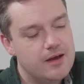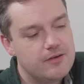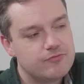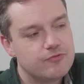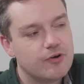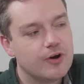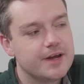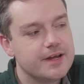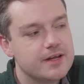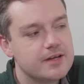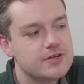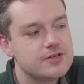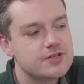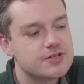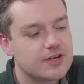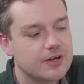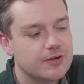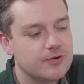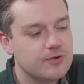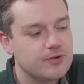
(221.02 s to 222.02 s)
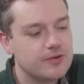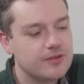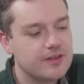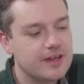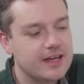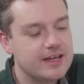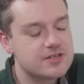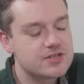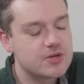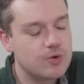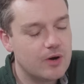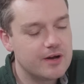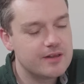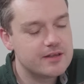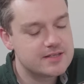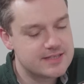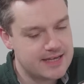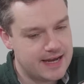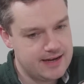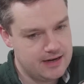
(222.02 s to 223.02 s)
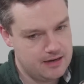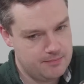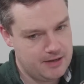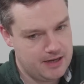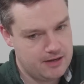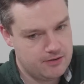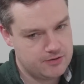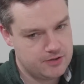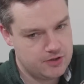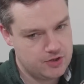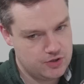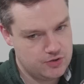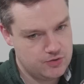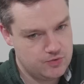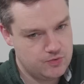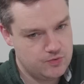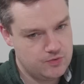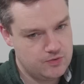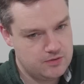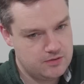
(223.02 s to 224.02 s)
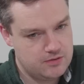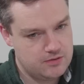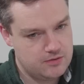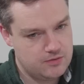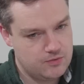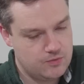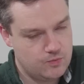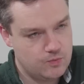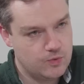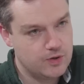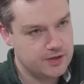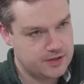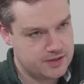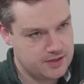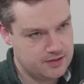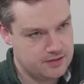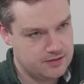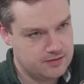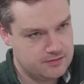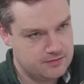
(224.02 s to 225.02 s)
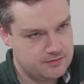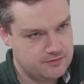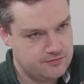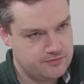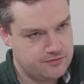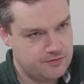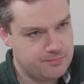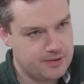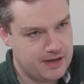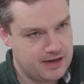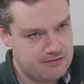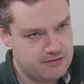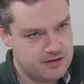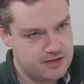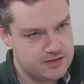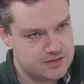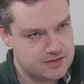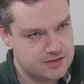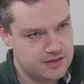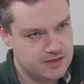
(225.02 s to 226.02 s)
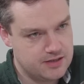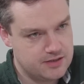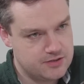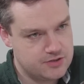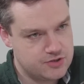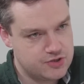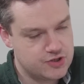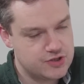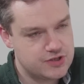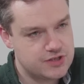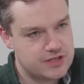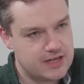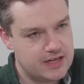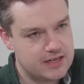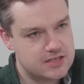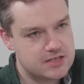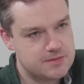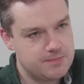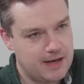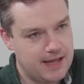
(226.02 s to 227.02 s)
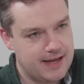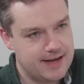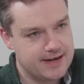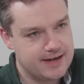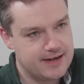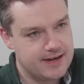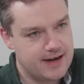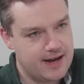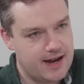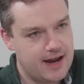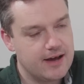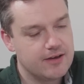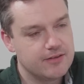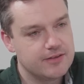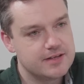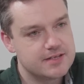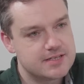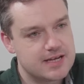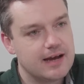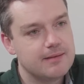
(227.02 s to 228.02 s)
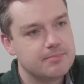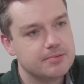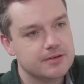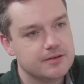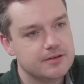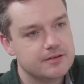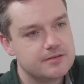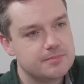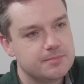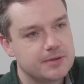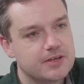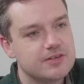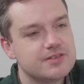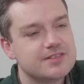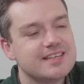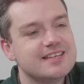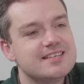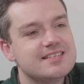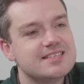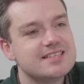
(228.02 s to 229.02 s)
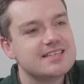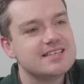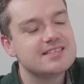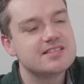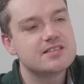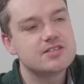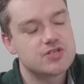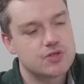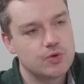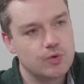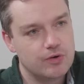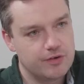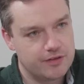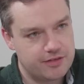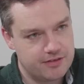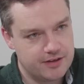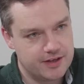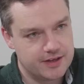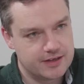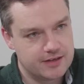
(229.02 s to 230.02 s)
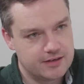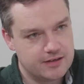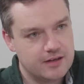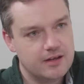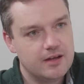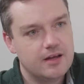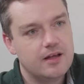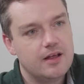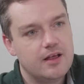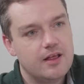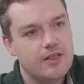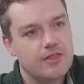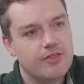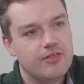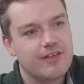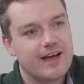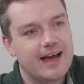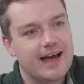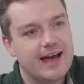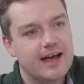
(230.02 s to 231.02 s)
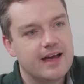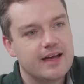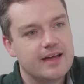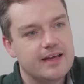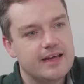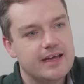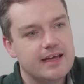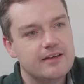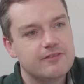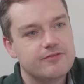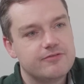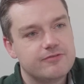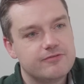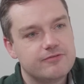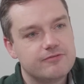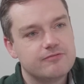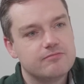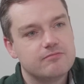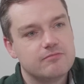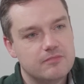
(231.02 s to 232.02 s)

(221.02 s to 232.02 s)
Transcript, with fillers: Right. So it's quite the tale about you working for Barry, isn't it? Just explain how this happened, because this is the sort of thing that if